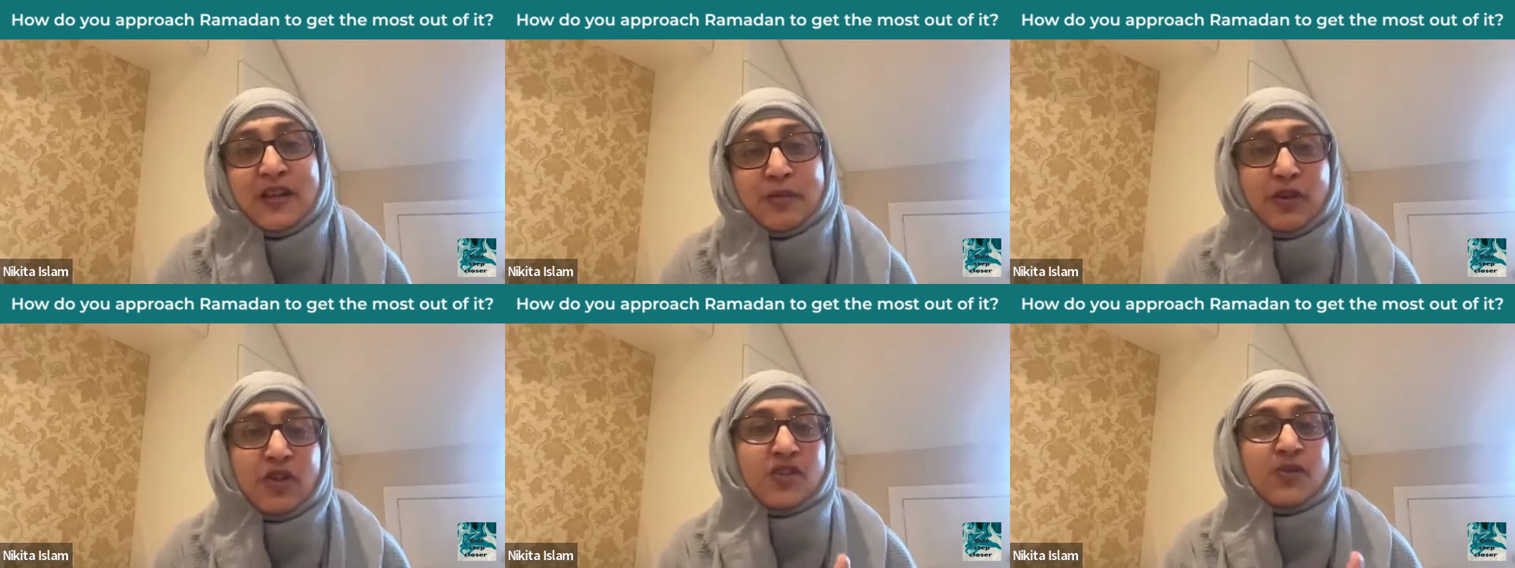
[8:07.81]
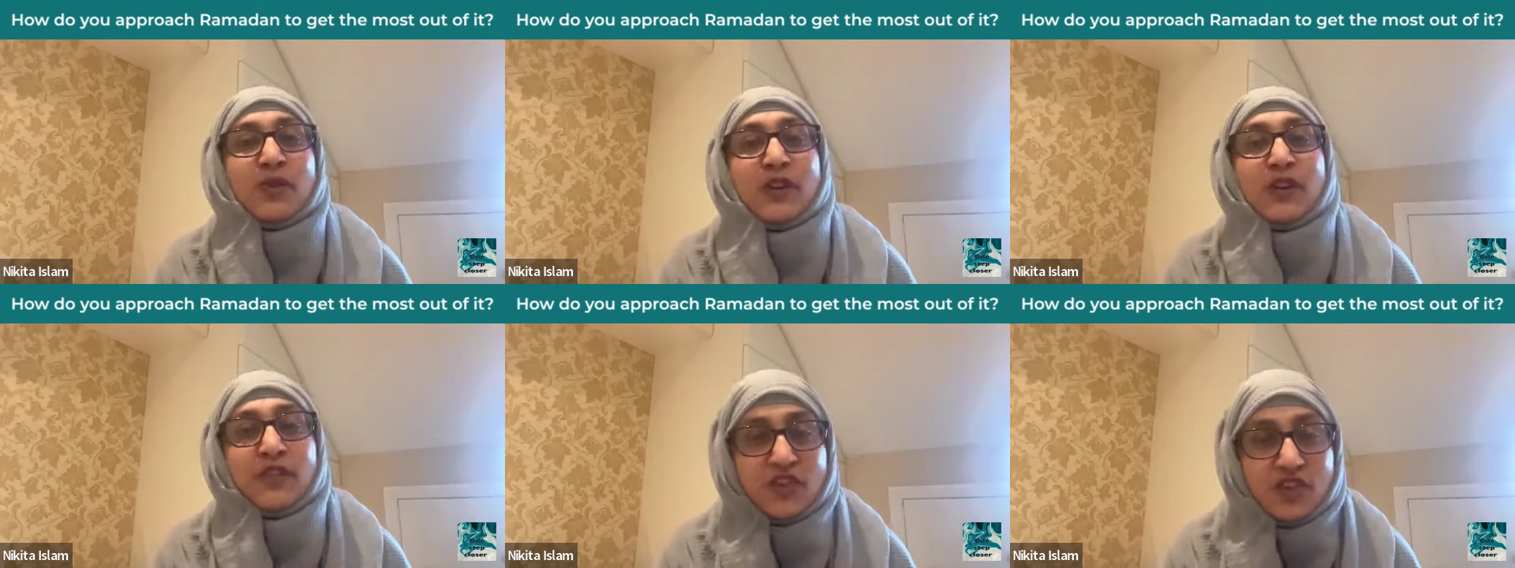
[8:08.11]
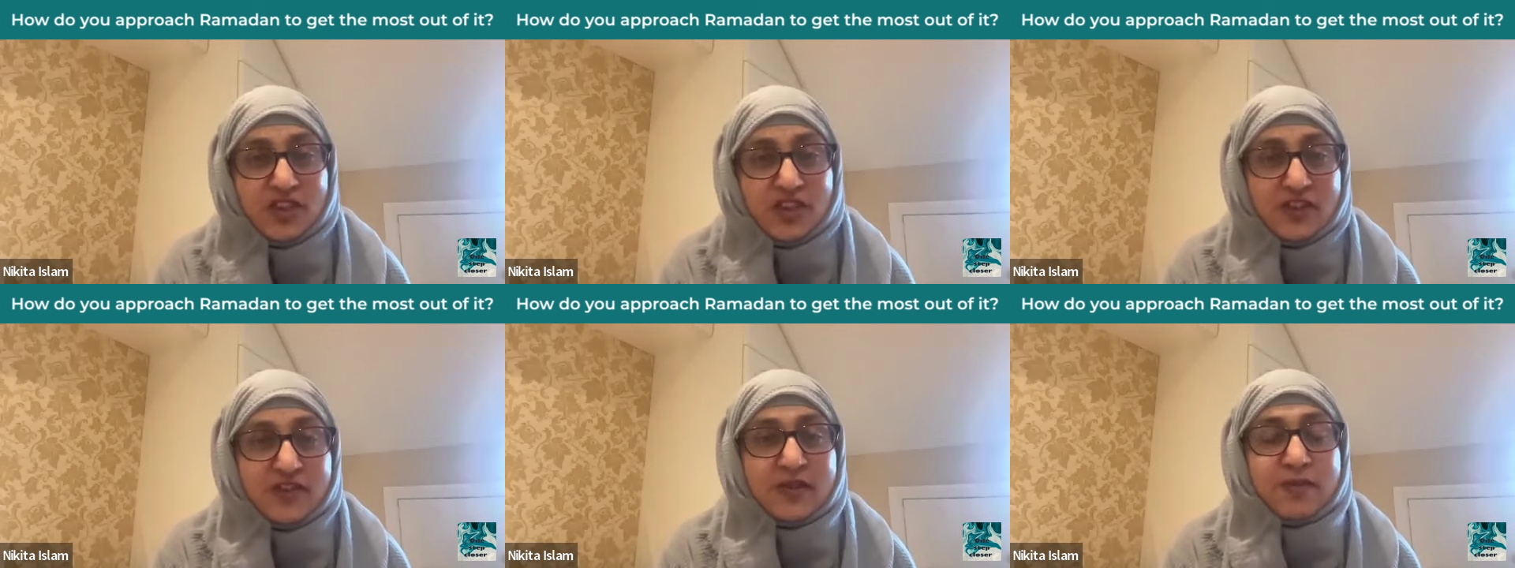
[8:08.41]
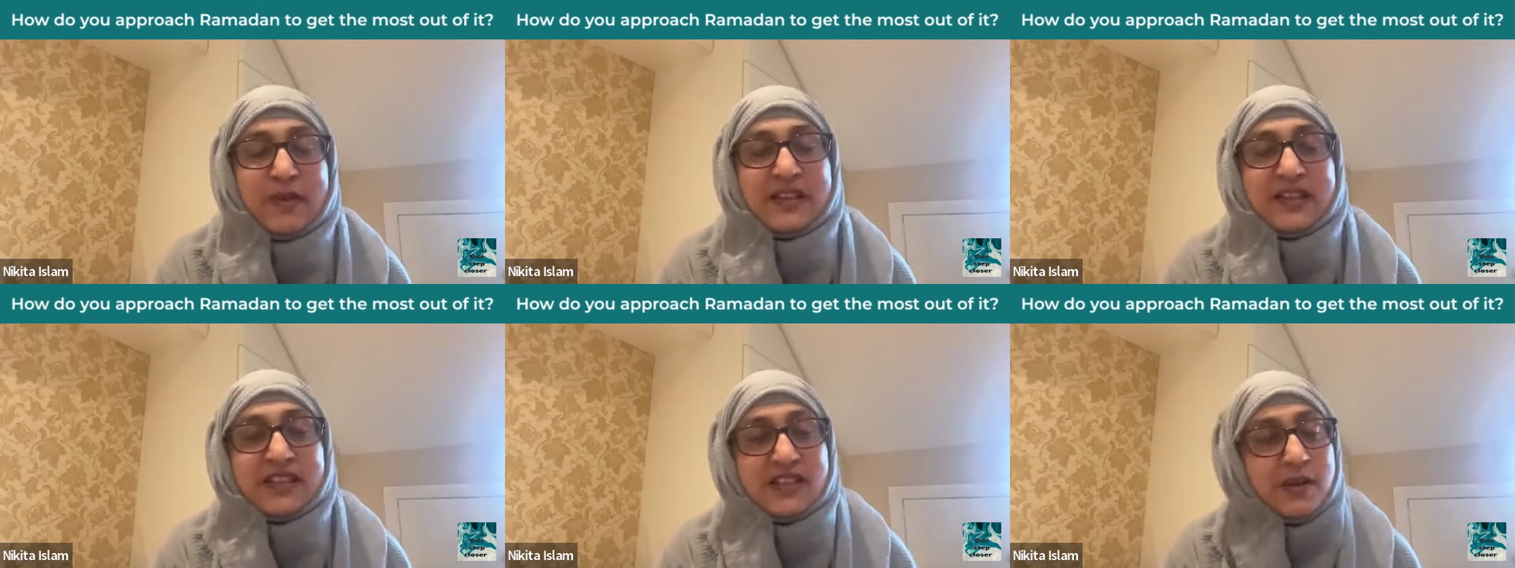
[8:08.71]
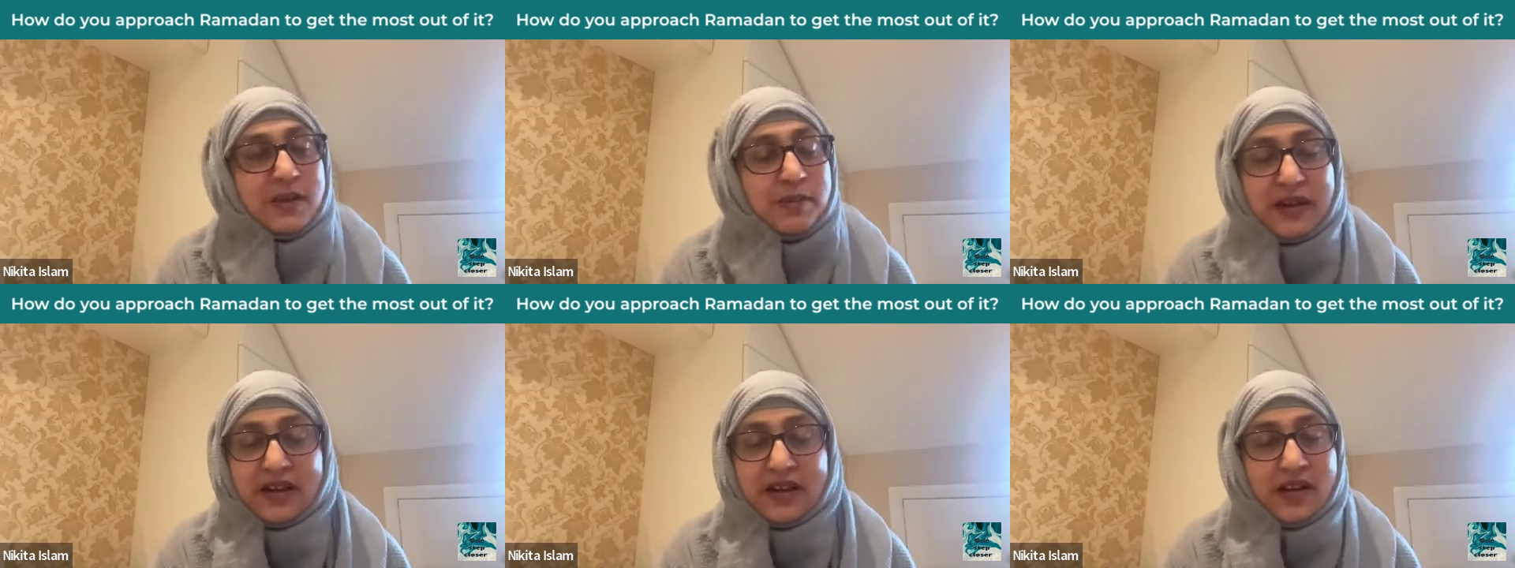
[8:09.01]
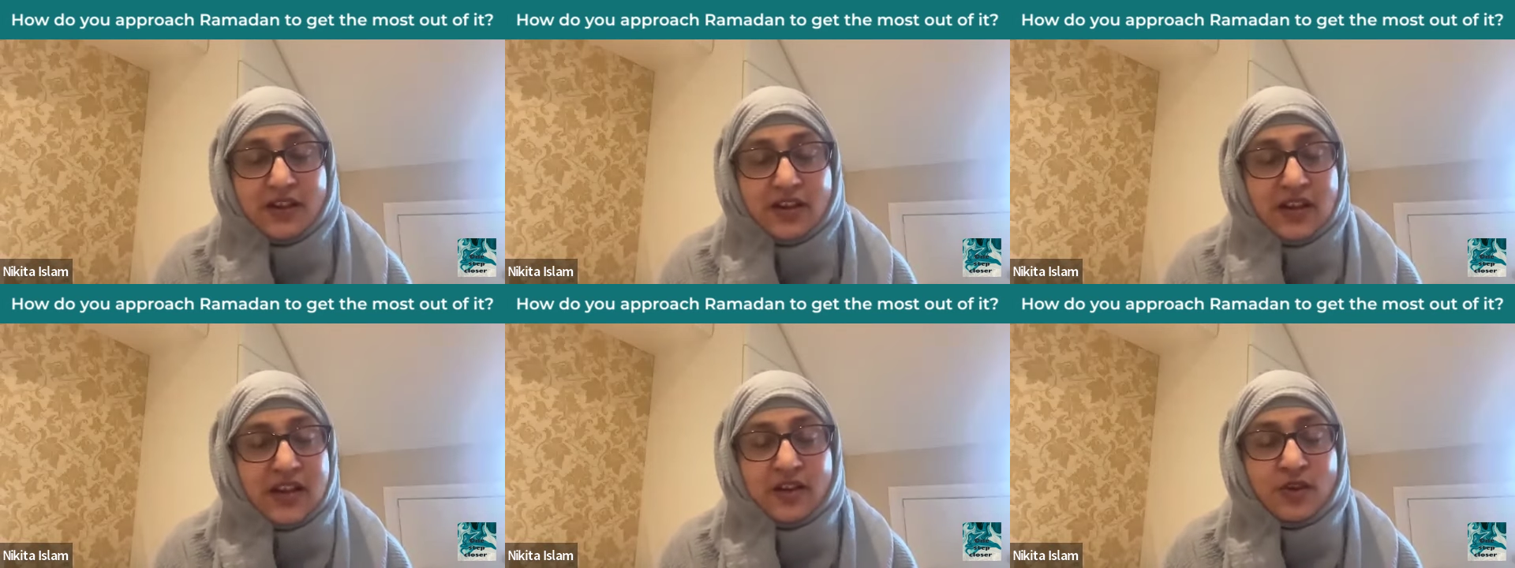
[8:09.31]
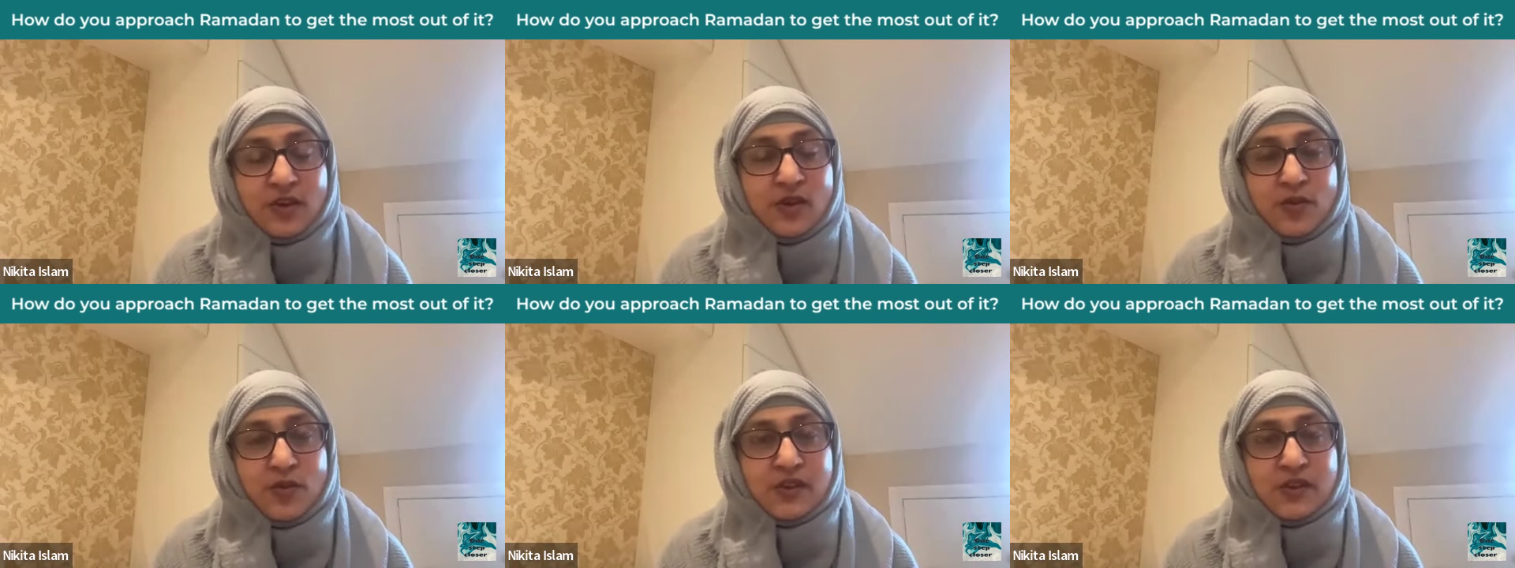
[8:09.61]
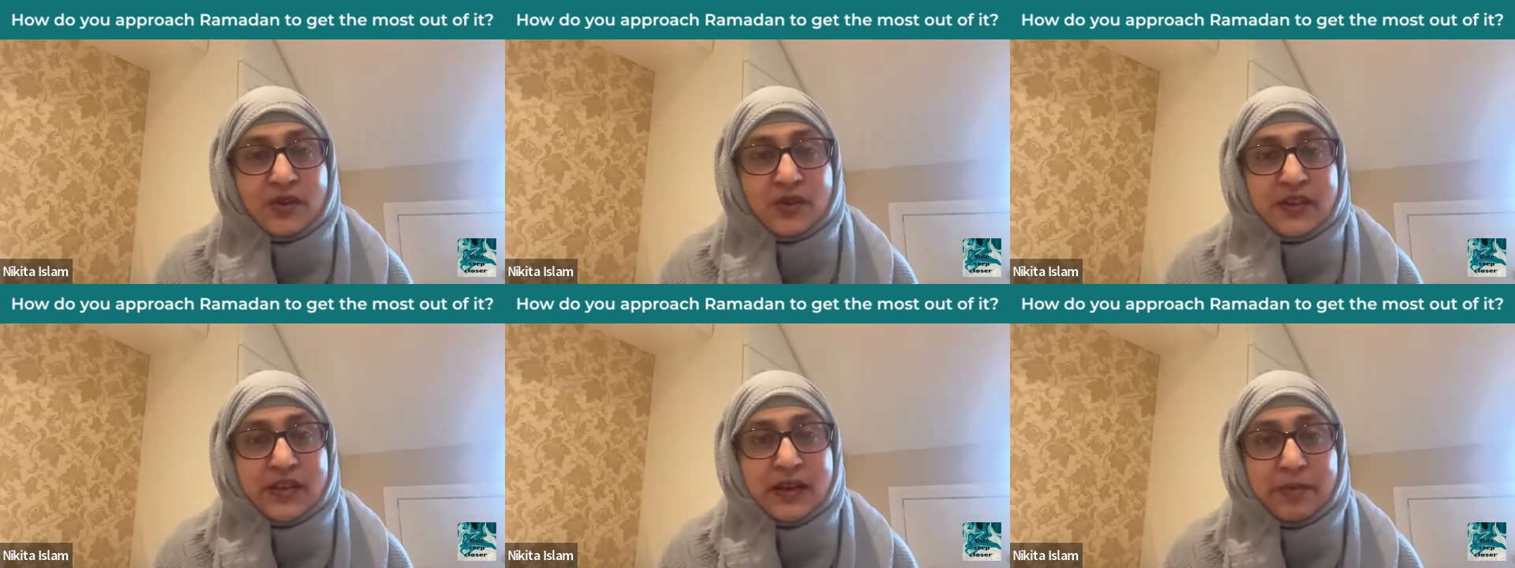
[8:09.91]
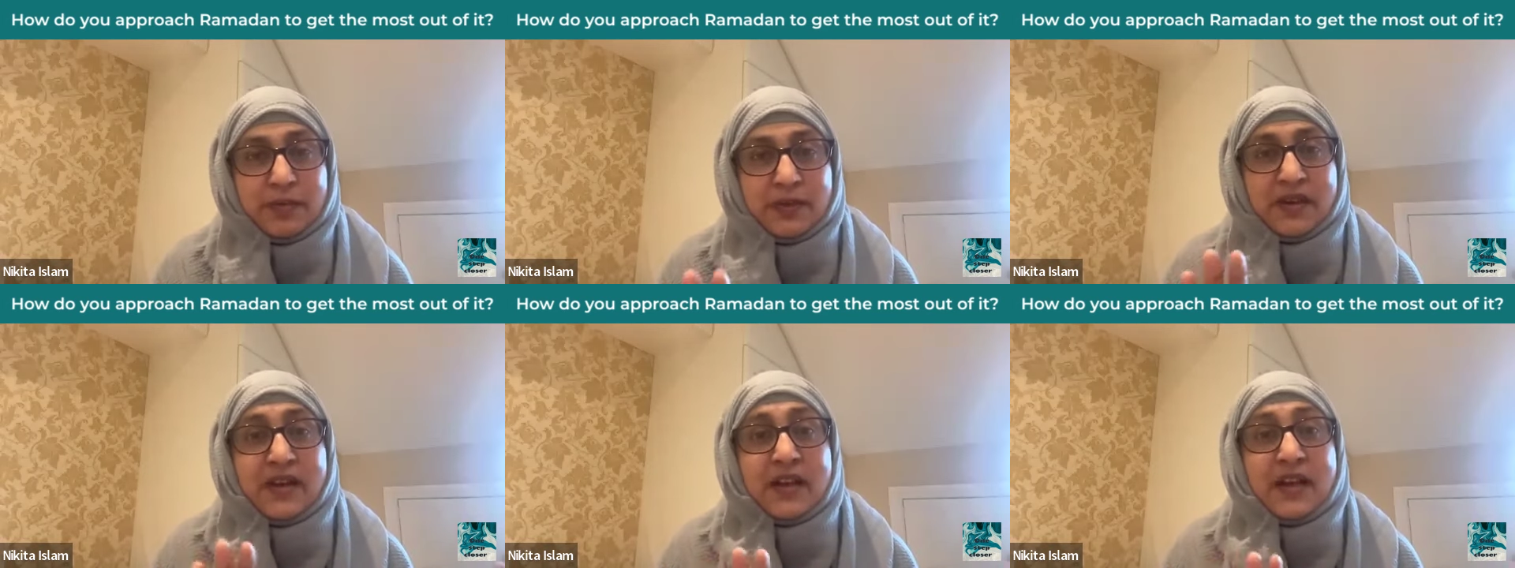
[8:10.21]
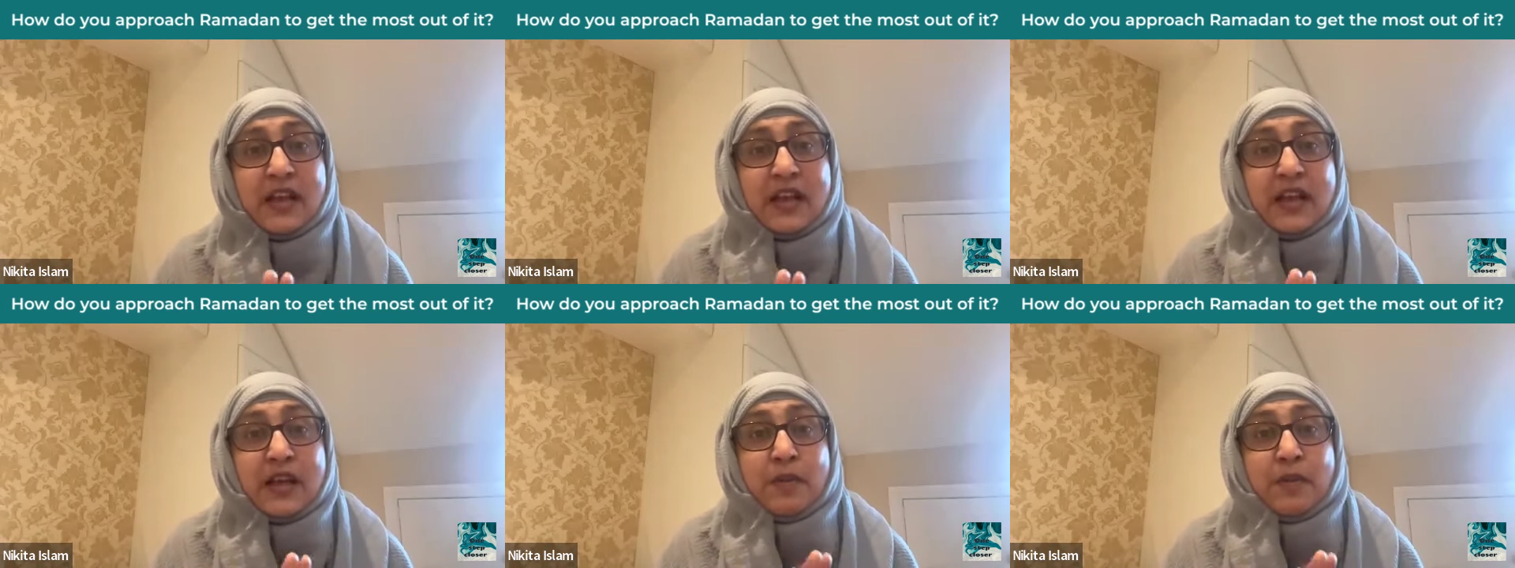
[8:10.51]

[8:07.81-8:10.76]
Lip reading: because one of the children might stay back. I don't know what's going to happen.